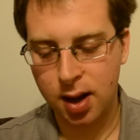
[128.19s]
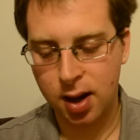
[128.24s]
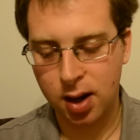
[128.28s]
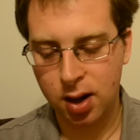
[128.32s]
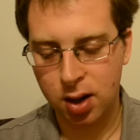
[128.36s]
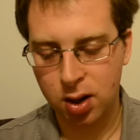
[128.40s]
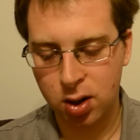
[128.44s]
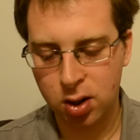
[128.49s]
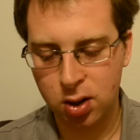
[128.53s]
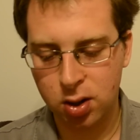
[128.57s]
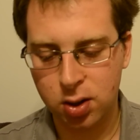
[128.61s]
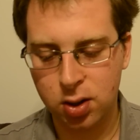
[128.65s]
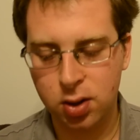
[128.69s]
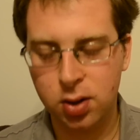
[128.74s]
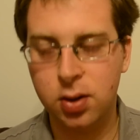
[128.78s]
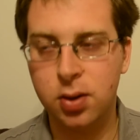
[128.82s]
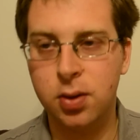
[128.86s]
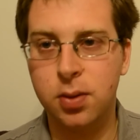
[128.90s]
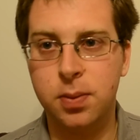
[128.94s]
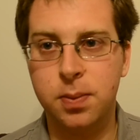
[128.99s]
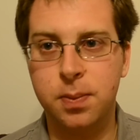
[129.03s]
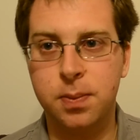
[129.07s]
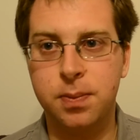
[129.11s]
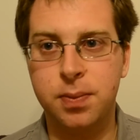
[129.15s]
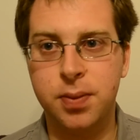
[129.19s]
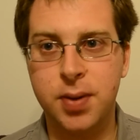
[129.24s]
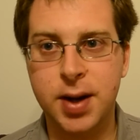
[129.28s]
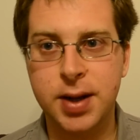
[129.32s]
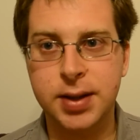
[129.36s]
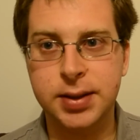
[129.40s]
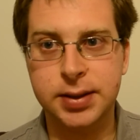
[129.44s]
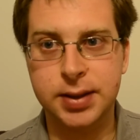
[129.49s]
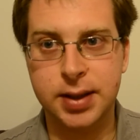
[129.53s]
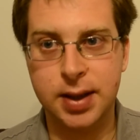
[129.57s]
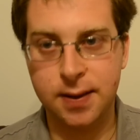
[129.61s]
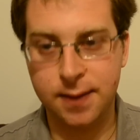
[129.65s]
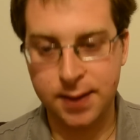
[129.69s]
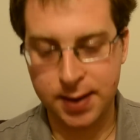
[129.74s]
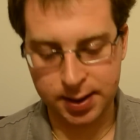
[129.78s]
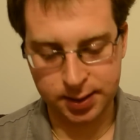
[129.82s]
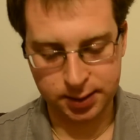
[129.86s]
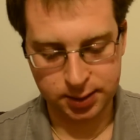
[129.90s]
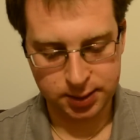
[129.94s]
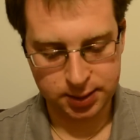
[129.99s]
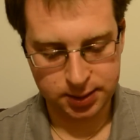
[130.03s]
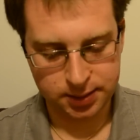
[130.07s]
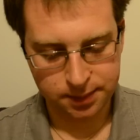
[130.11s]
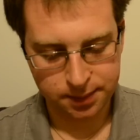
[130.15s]
her press
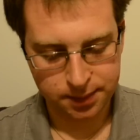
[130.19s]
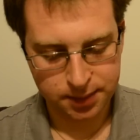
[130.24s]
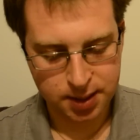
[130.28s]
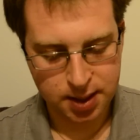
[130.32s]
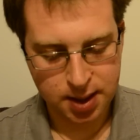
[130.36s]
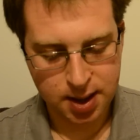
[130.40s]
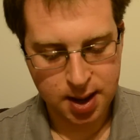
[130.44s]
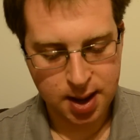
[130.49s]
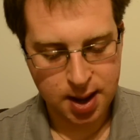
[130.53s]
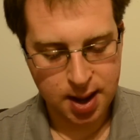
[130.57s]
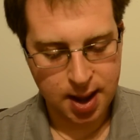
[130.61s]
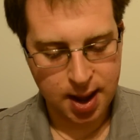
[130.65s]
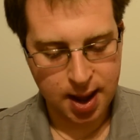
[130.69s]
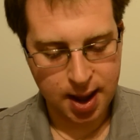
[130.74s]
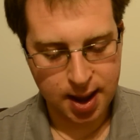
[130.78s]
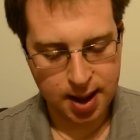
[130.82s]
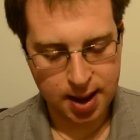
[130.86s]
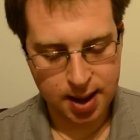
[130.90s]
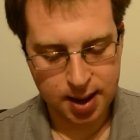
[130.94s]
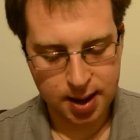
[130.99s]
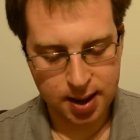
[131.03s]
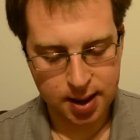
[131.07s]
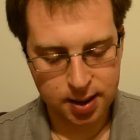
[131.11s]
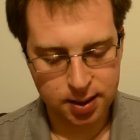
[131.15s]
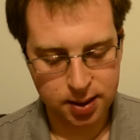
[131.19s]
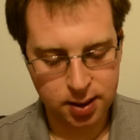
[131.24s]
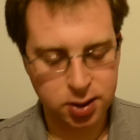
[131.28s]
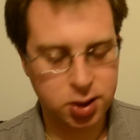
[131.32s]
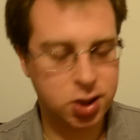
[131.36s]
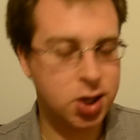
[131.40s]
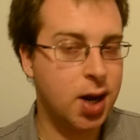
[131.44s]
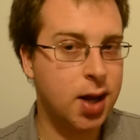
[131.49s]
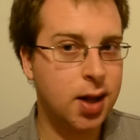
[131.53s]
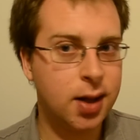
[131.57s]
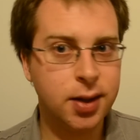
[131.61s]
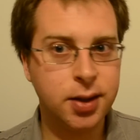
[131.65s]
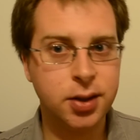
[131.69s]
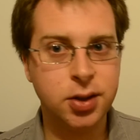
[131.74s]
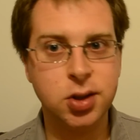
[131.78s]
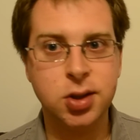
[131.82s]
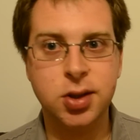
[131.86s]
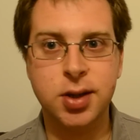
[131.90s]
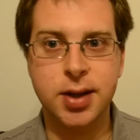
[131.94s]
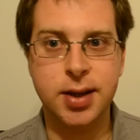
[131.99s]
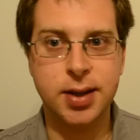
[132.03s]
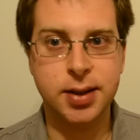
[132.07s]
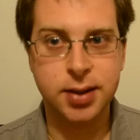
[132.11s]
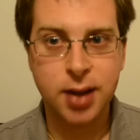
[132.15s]
event. And the
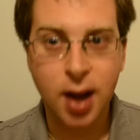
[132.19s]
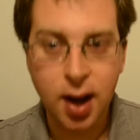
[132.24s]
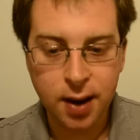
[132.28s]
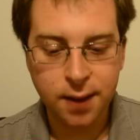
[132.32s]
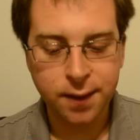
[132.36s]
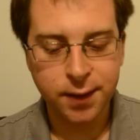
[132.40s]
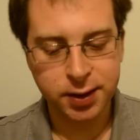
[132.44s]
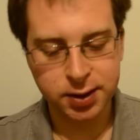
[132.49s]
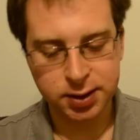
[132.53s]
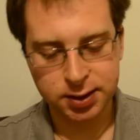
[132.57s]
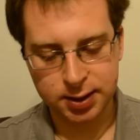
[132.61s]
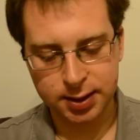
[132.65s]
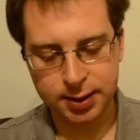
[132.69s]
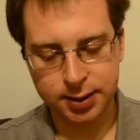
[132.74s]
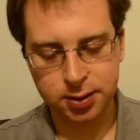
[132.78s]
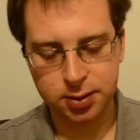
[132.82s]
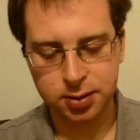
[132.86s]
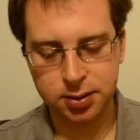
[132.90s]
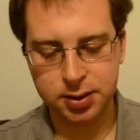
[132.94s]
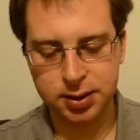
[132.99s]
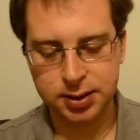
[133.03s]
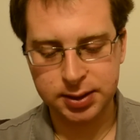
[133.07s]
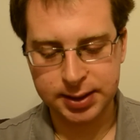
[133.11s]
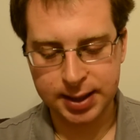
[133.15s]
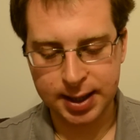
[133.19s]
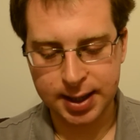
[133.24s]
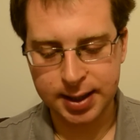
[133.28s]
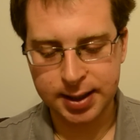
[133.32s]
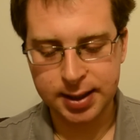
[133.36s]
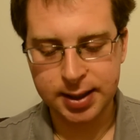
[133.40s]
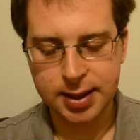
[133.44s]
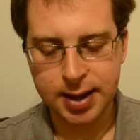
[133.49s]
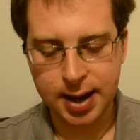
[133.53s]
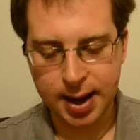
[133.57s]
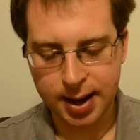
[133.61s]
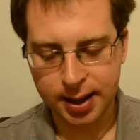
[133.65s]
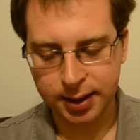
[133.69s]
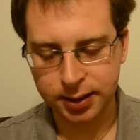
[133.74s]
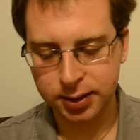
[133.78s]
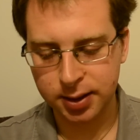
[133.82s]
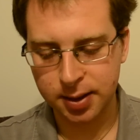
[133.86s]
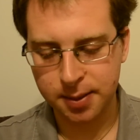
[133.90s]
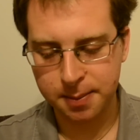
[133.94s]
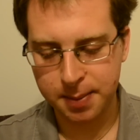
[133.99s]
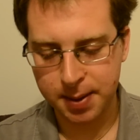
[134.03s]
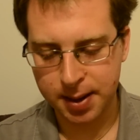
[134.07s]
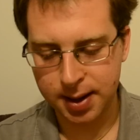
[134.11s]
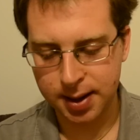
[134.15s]
challenge is obviously to design an ad
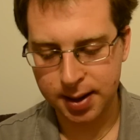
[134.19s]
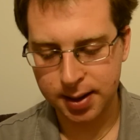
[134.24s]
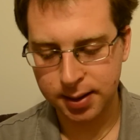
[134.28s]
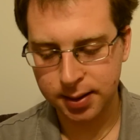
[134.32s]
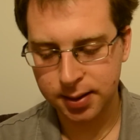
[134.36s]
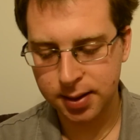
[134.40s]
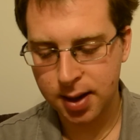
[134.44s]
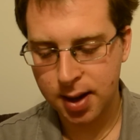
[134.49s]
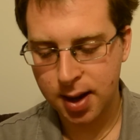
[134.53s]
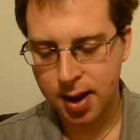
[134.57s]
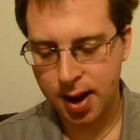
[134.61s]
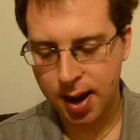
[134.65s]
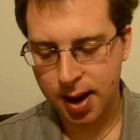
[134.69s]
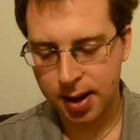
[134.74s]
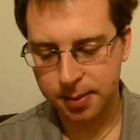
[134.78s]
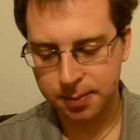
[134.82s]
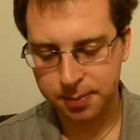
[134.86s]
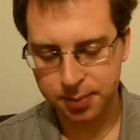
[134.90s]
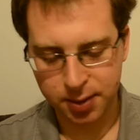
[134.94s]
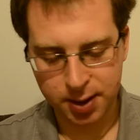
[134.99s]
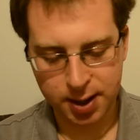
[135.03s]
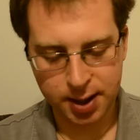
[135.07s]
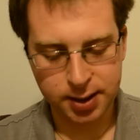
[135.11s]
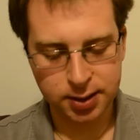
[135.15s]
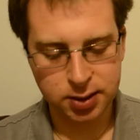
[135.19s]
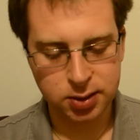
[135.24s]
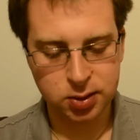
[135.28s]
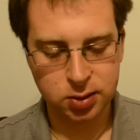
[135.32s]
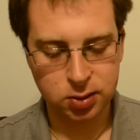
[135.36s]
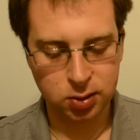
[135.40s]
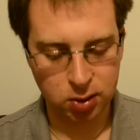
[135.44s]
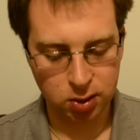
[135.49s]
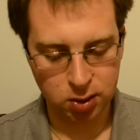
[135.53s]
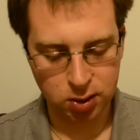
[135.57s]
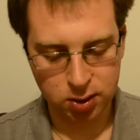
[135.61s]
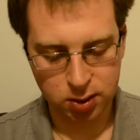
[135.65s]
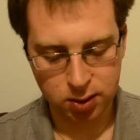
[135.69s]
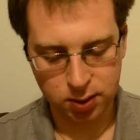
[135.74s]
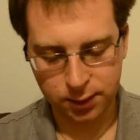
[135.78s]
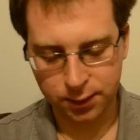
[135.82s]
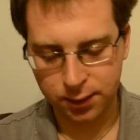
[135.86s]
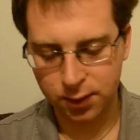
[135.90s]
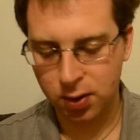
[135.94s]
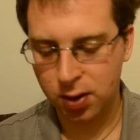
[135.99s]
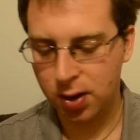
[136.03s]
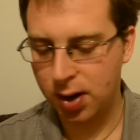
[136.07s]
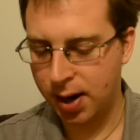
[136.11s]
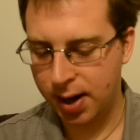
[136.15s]
campaign and press look
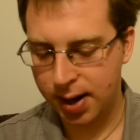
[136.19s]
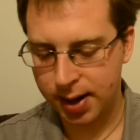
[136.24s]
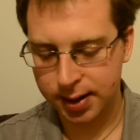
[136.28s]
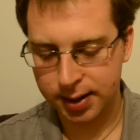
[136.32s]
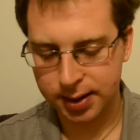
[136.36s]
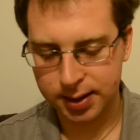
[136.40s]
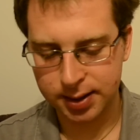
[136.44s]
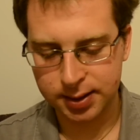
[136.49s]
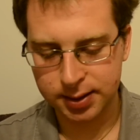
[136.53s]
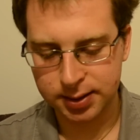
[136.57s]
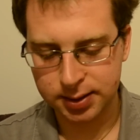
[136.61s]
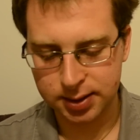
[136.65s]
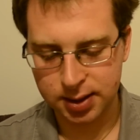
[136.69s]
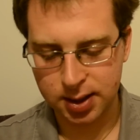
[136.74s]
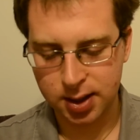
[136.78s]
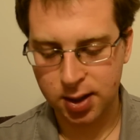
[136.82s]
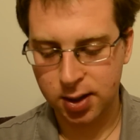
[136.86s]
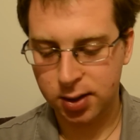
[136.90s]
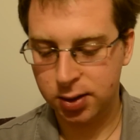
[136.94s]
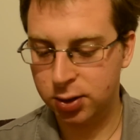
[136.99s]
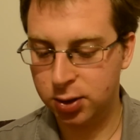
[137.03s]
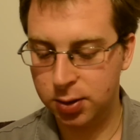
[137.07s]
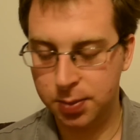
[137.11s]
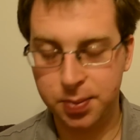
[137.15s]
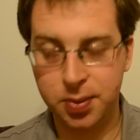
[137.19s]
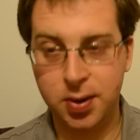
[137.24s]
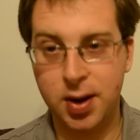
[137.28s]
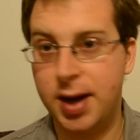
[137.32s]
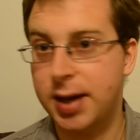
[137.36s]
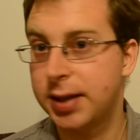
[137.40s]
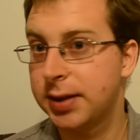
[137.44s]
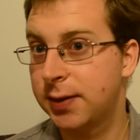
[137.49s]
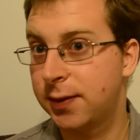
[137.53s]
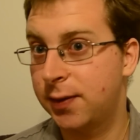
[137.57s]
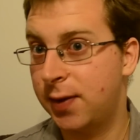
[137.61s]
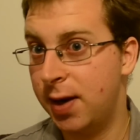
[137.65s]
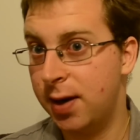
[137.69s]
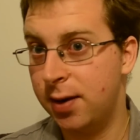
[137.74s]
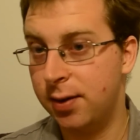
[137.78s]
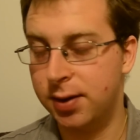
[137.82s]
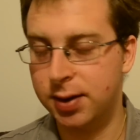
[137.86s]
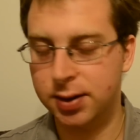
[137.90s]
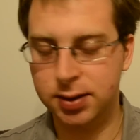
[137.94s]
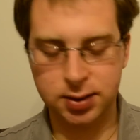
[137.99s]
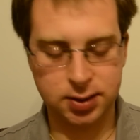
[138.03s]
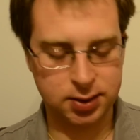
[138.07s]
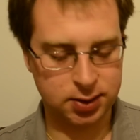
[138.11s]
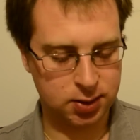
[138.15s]
for Heidi's surprise
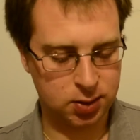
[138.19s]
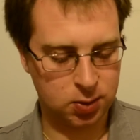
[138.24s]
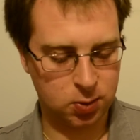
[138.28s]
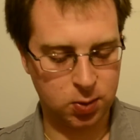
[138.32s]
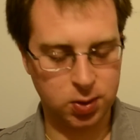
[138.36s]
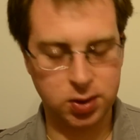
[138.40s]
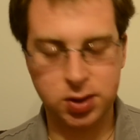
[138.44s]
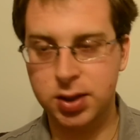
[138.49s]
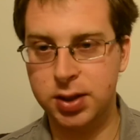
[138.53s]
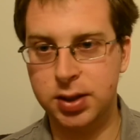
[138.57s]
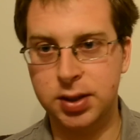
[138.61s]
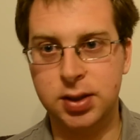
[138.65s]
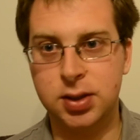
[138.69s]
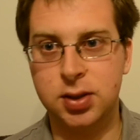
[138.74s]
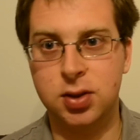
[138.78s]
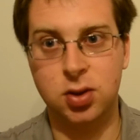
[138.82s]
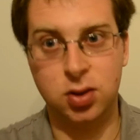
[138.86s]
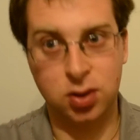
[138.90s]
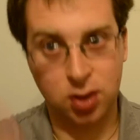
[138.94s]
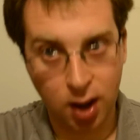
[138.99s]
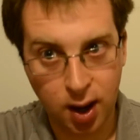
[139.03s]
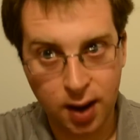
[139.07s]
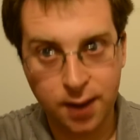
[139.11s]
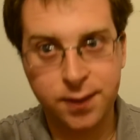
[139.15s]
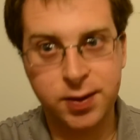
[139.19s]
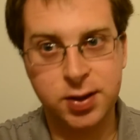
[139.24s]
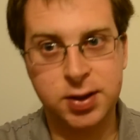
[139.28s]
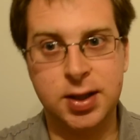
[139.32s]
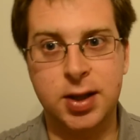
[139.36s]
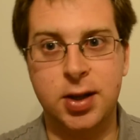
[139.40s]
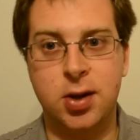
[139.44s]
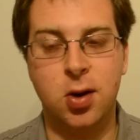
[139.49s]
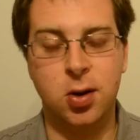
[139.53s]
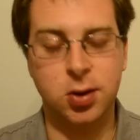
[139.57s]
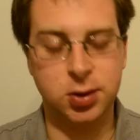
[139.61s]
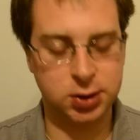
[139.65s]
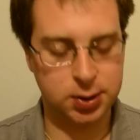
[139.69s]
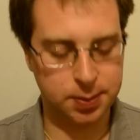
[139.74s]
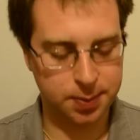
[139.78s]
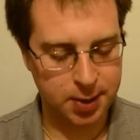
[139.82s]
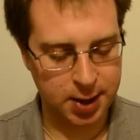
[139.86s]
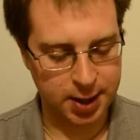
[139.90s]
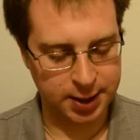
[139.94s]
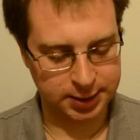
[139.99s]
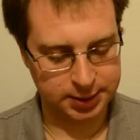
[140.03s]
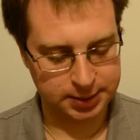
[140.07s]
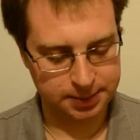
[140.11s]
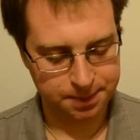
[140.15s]
fragrance, which is obviously called
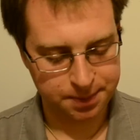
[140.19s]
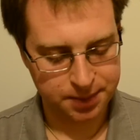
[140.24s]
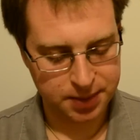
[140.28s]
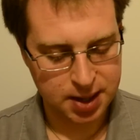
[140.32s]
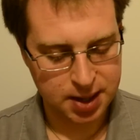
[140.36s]
Surprise.